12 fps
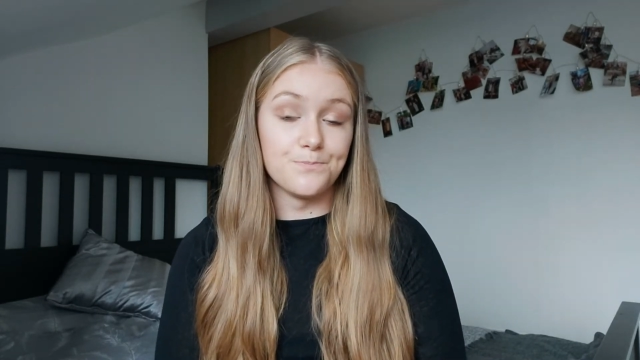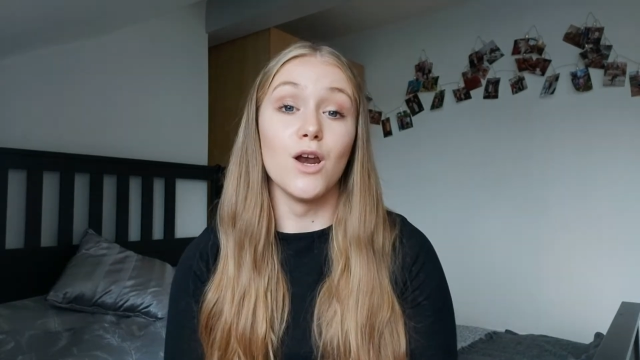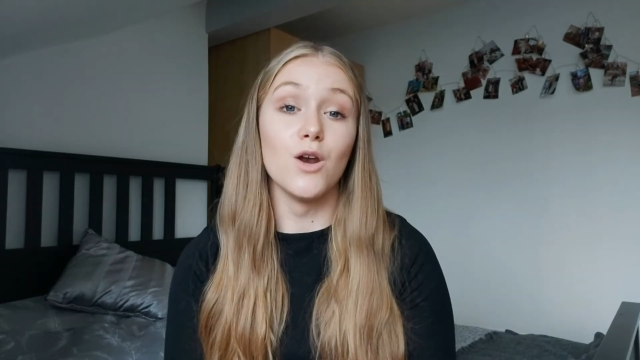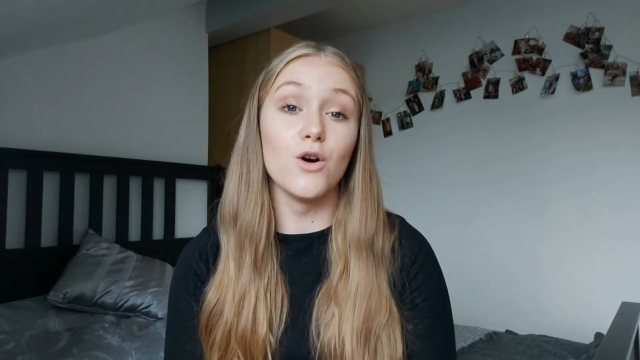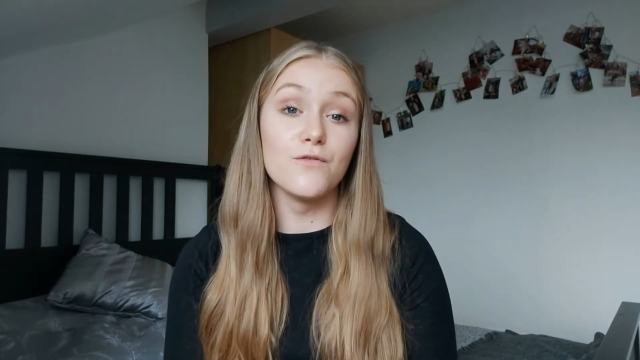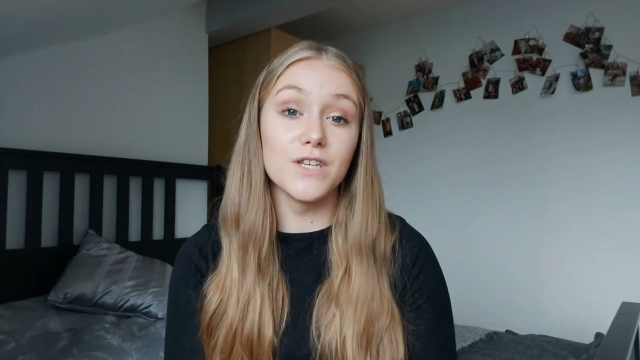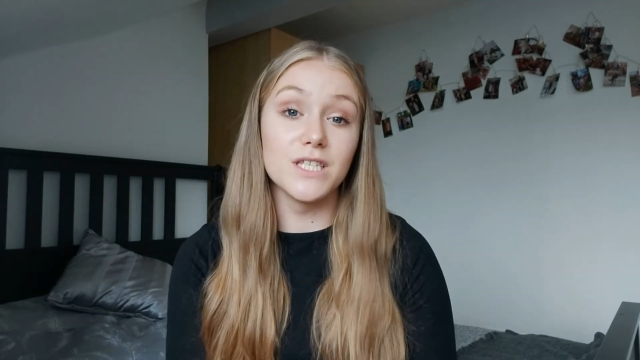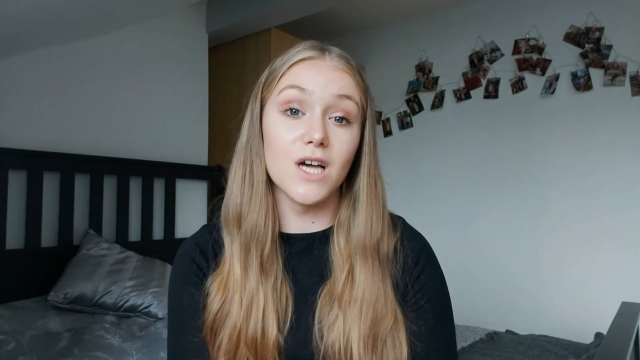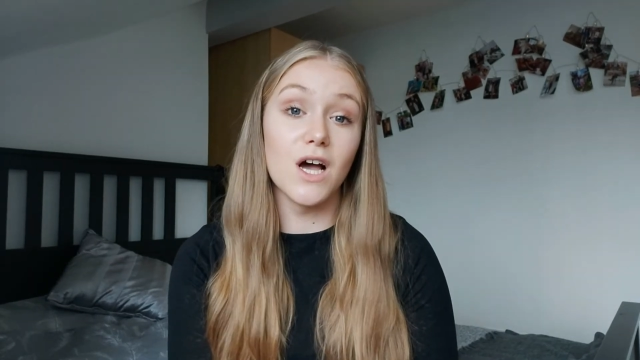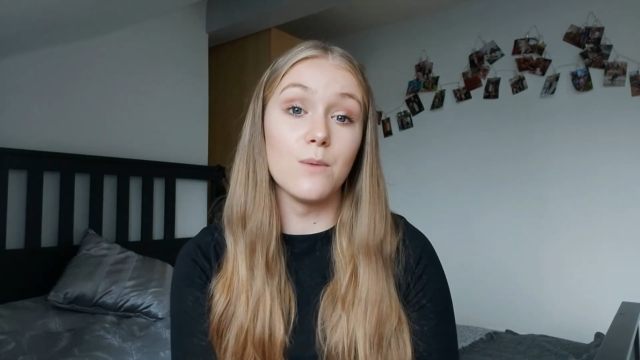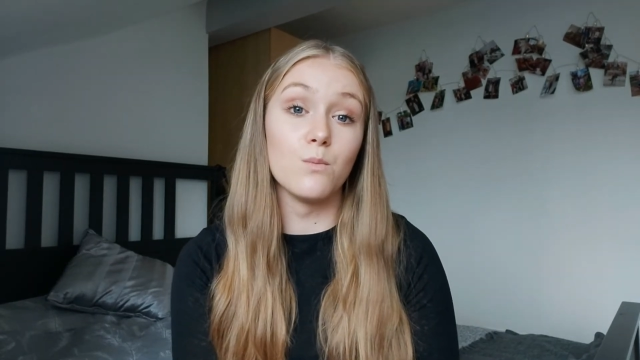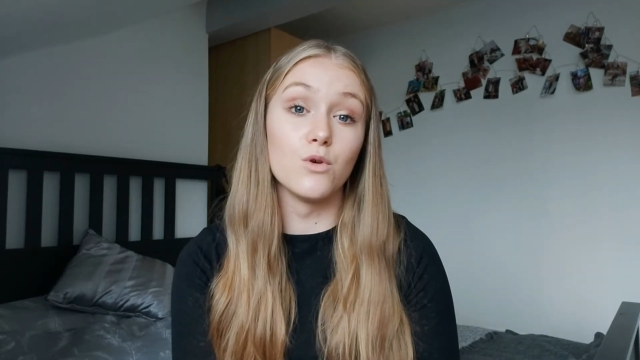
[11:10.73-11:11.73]
A lot of the
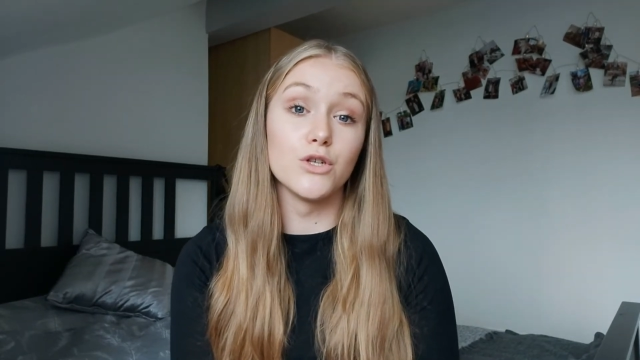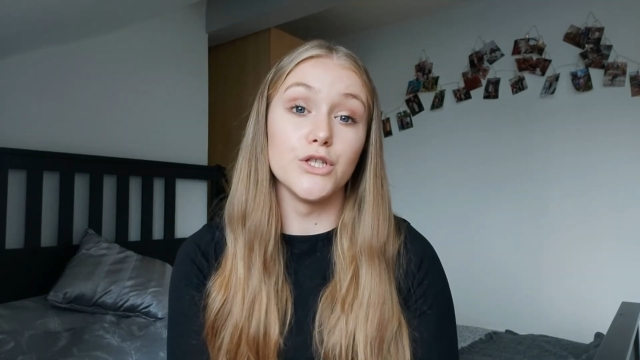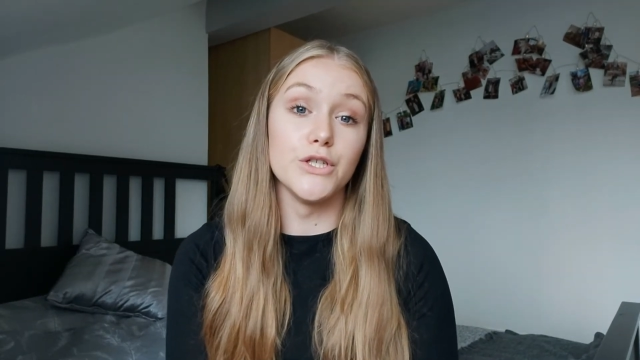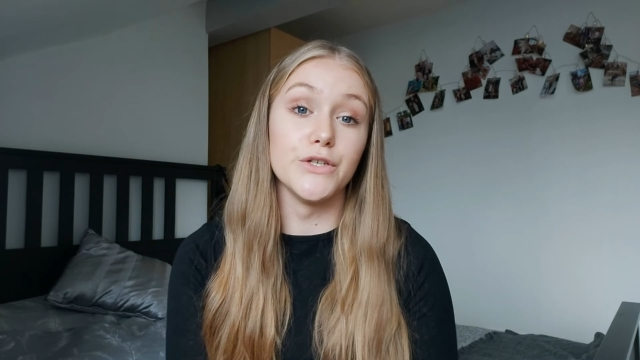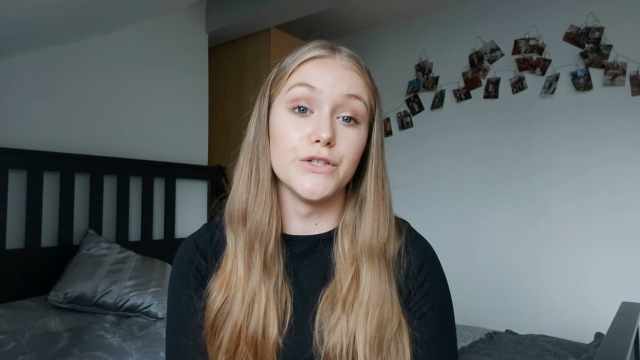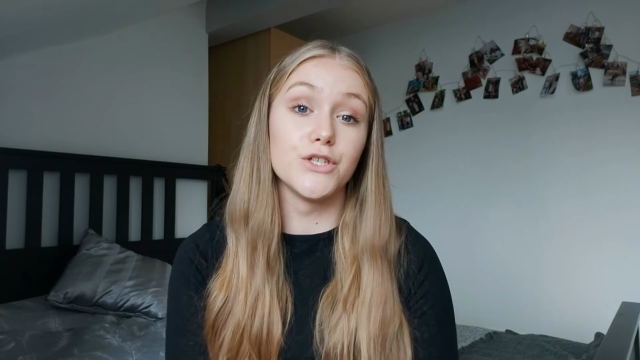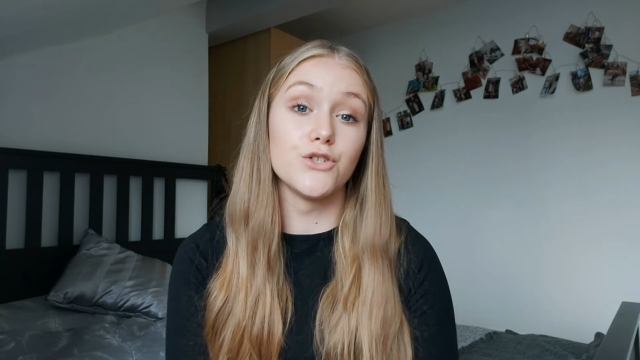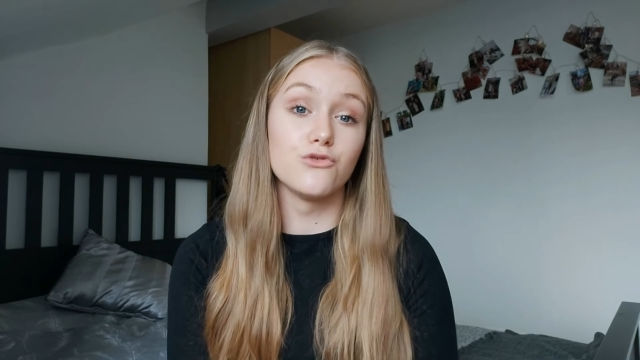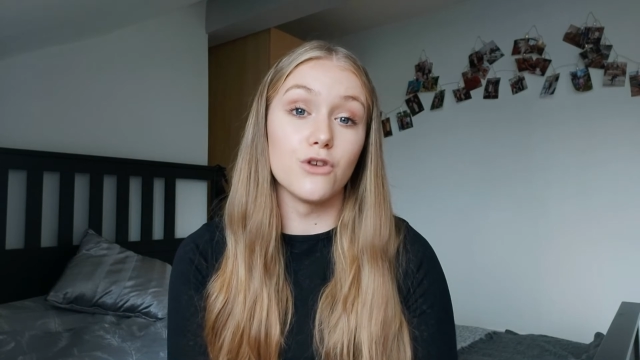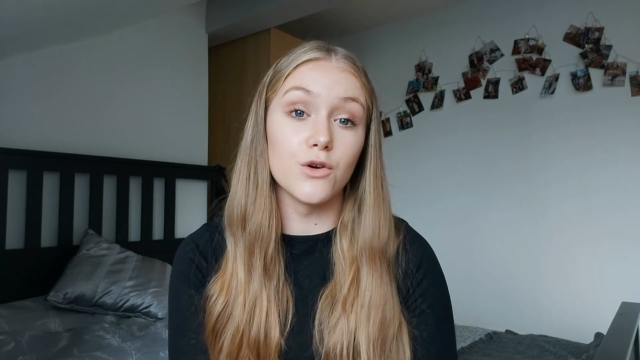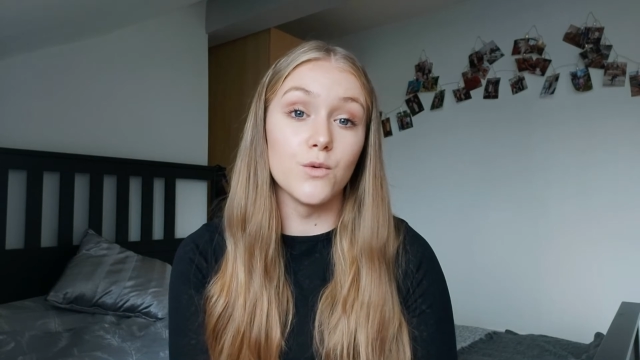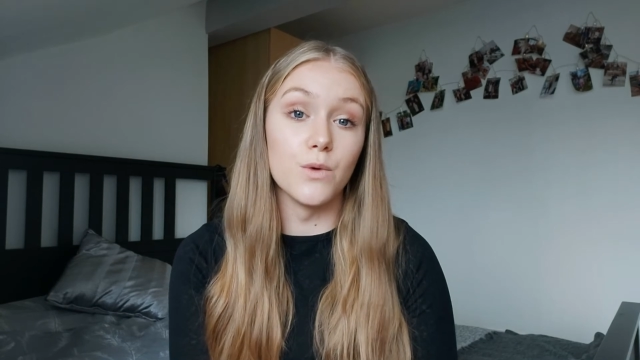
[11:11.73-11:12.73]
time, what students
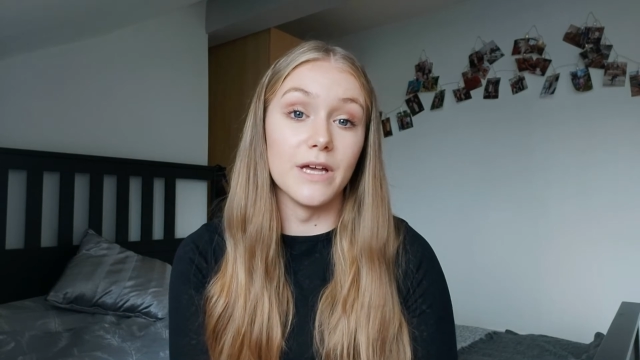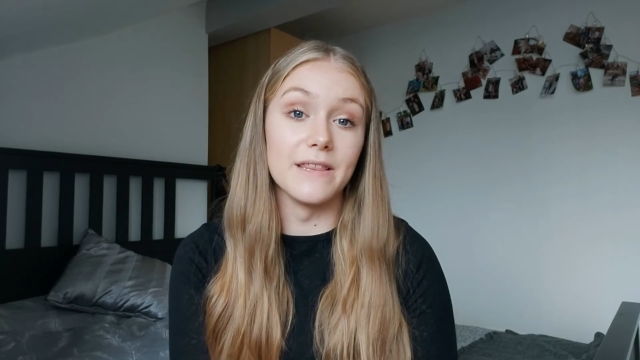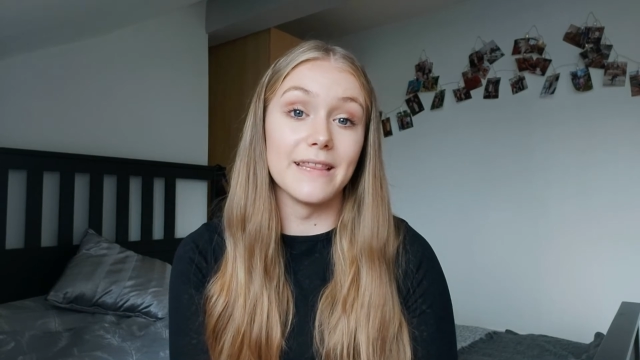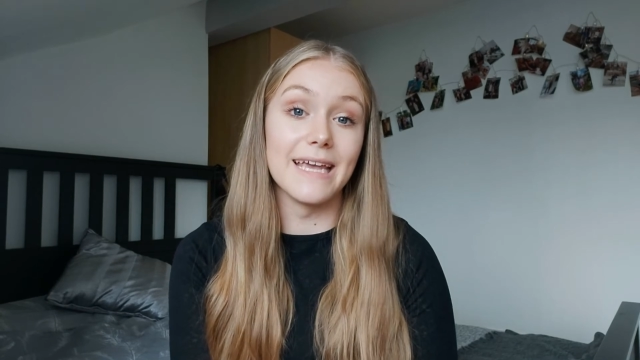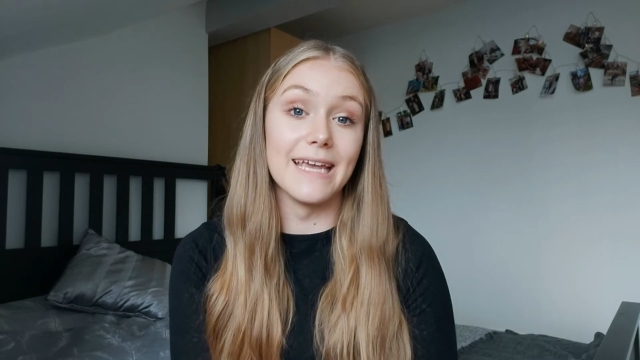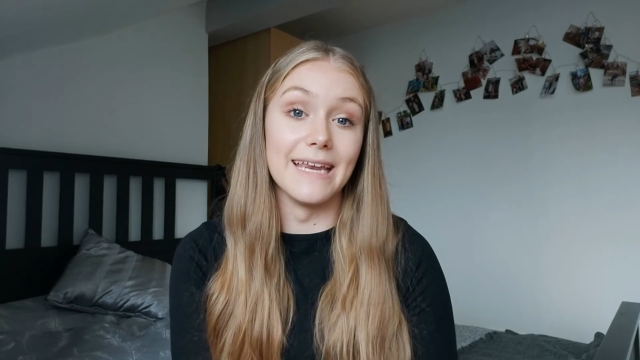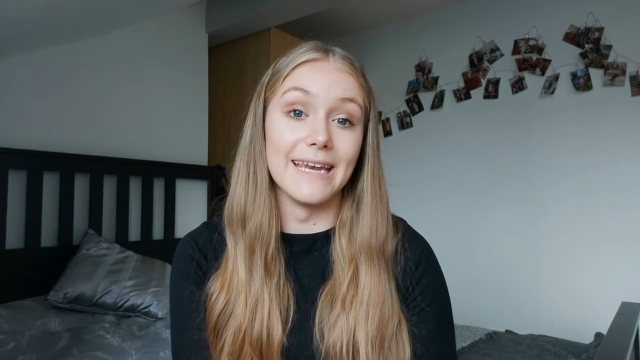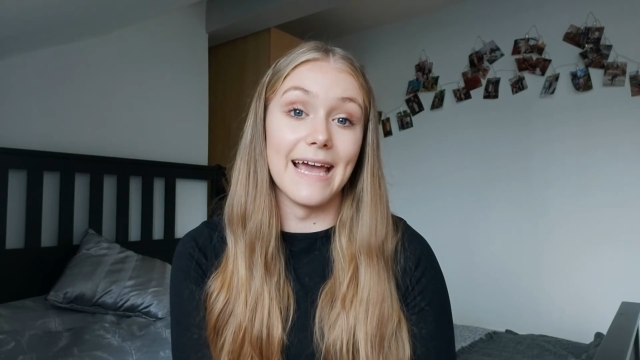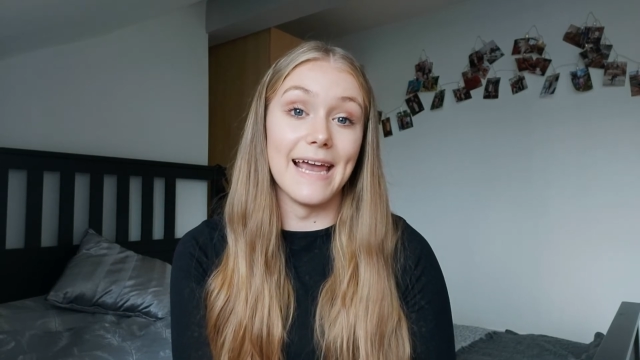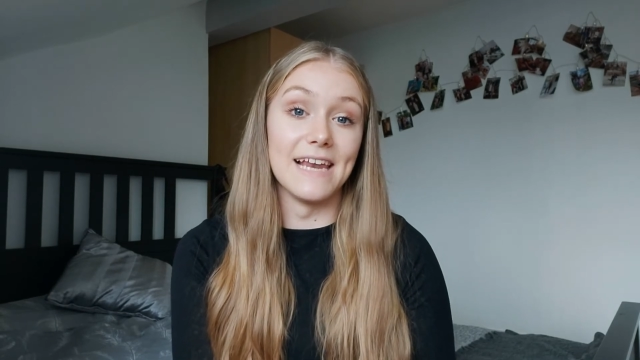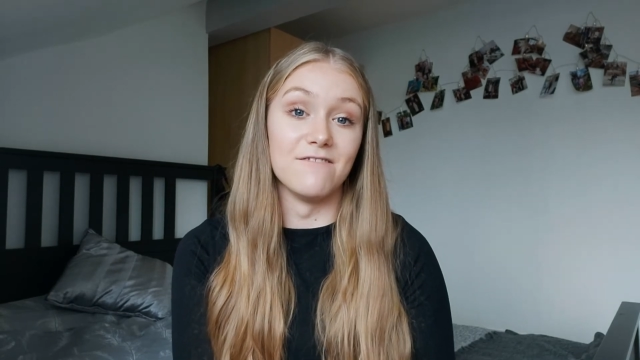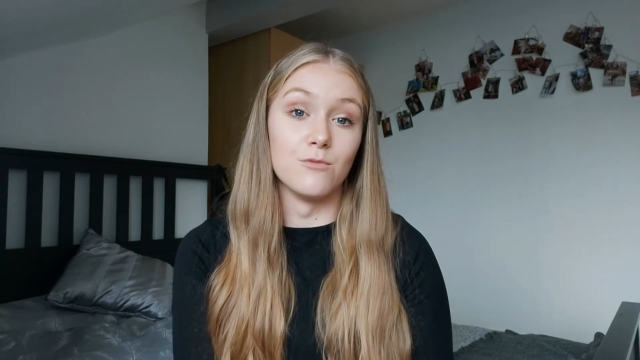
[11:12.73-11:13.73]
struggle with in
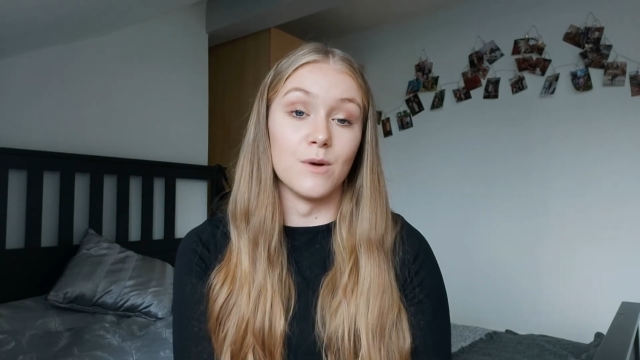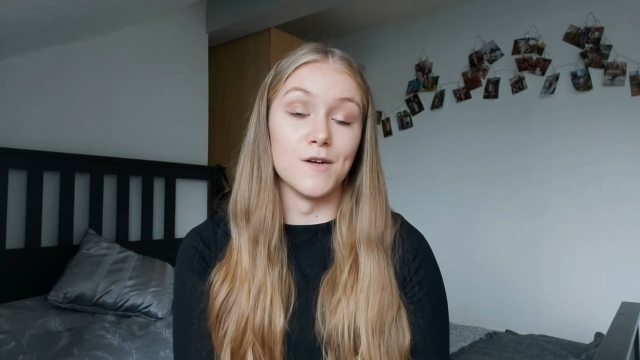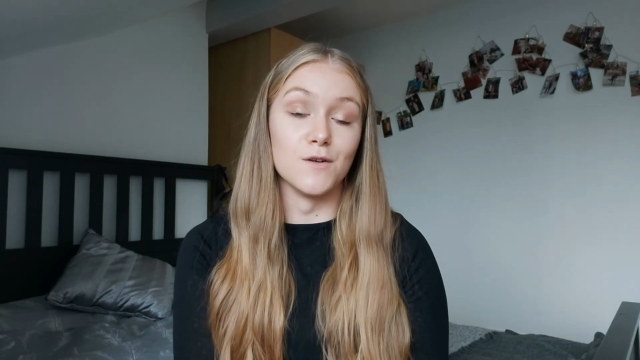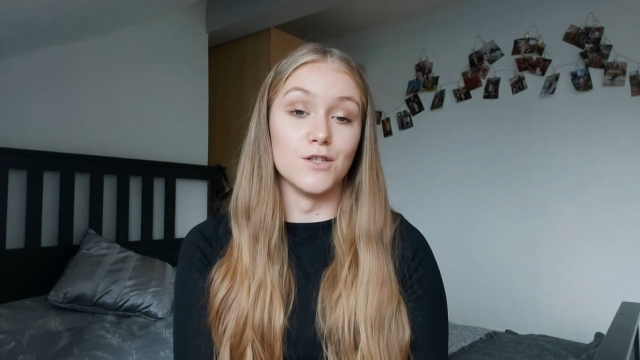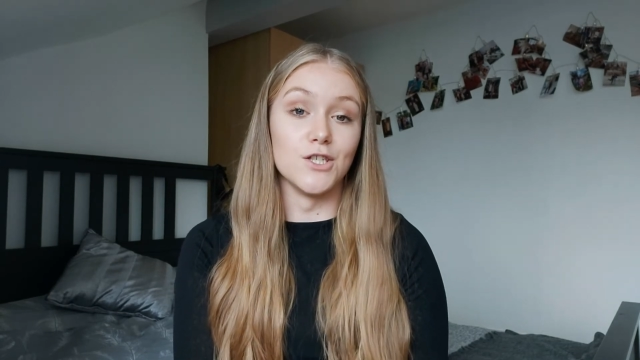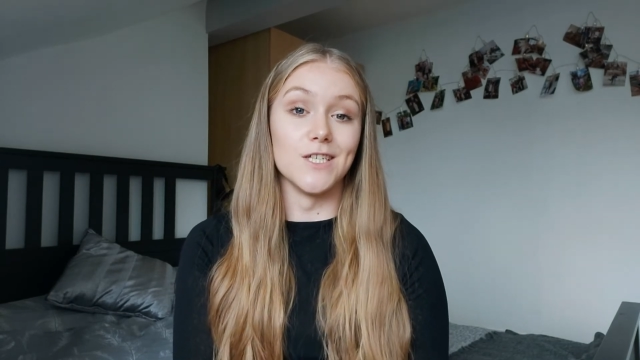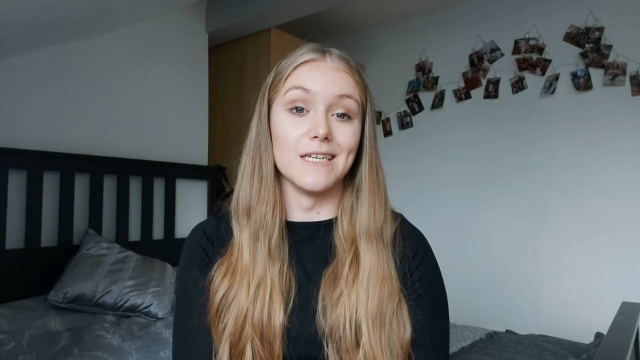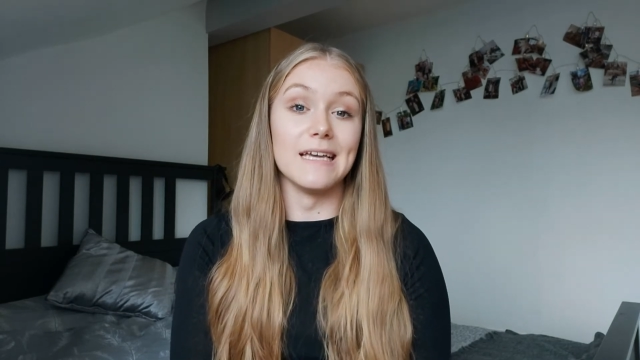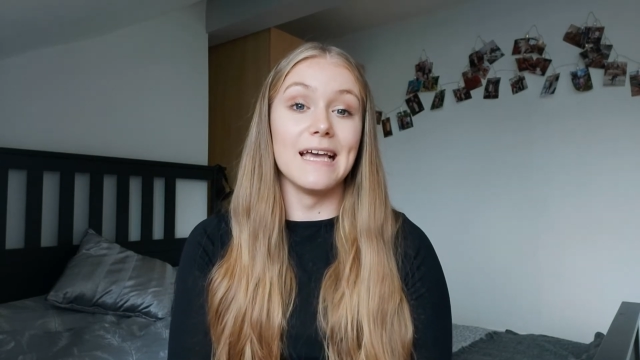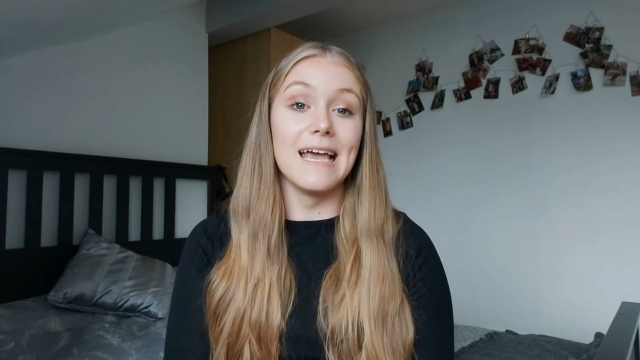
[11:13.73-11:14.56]
A-level biology